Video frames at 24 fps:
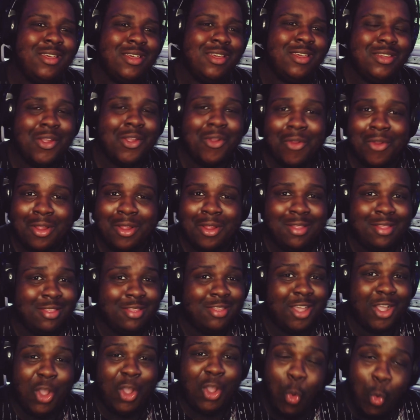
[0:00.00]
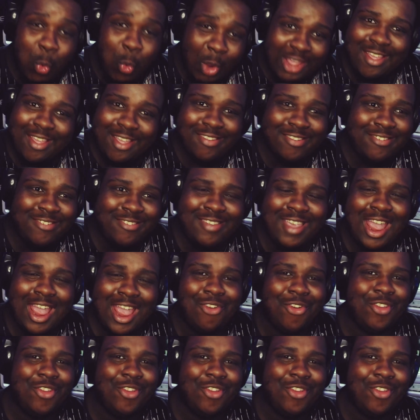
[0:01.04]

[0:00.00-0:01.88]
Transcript: you're the quickest chat